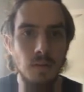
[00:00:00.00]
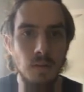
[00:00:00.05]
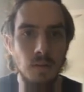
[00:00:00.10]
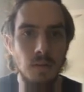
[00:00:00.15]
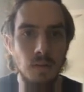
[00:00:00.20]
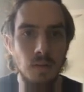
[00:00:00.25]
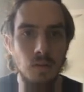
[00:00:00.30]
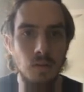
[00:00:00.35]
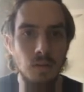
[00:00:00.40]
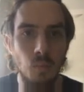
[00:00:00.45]

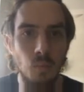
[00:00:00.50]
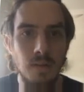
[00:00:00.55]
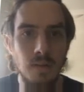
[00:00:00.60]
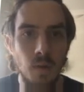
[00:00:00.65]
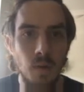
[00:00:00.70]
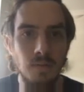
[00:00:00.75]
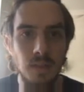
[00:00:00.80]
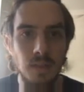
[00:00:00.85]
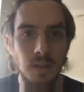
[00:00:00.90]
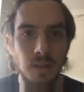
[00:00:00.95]
the
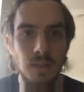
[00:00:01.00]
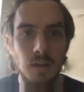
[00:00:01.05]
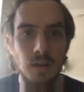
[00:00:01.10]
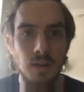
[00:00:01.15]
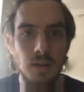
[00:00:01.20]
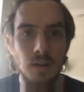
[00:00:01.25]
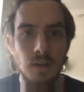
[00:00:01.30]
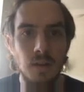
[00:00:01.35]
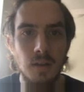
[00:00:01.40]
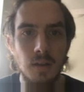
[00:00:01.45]
wavelength
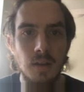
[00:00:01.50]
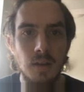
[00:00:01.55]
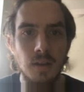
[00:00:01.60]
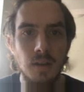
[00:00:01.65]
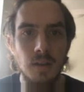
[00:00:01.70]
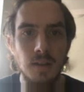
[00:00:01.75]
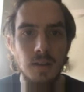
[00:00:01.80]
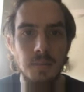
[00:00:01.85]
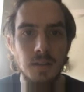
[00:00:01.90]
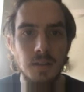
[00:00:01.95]
here,
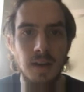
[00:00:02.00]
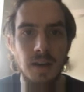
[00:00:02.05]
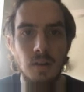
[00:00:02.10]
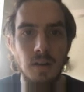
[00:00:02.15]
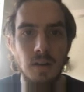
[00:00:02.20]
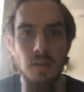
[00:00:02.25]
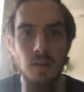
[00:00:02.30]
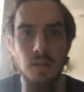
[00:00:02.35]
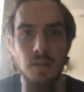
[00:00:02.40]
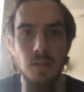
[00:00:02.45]
is about
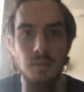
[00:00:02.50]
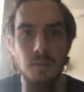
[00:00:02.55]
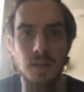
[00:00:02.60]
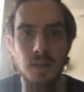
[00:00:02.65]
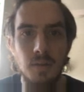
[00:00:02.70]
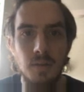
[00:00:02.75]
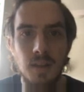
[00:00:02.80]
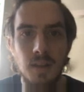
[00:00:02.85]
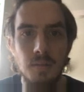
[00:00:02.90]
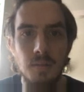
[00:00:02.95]

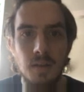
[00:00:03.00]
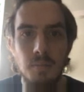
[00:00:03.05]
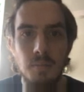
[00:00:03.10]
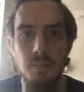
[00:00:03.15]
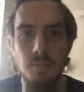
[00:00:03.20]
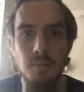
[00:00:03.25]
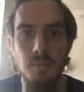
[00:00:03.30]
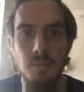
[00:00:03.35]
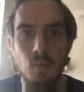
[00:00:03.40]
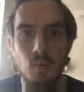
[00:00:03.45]

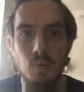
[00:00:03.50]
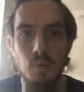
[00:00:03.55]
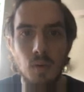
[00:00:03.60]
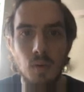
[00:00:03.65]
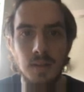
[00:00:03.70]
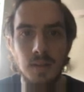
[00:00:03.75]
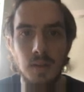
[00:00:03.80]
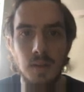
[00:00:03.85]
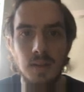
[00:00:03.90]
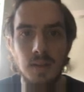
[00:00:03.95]

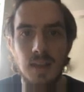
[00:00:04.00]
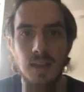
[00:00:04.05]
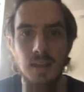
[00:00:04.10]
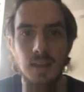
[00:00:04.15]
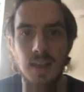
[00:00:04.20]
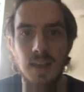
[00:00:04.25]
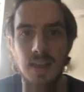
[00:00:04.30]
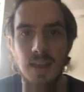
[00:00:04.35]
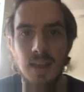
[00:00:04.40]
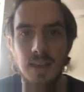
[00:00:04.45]

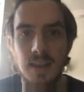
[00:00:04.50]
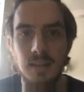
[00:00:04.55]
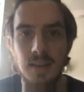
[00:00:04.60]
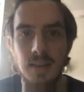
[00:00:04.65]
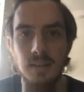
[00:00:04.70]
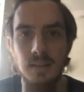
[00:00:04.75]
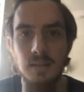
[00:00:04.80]
3.8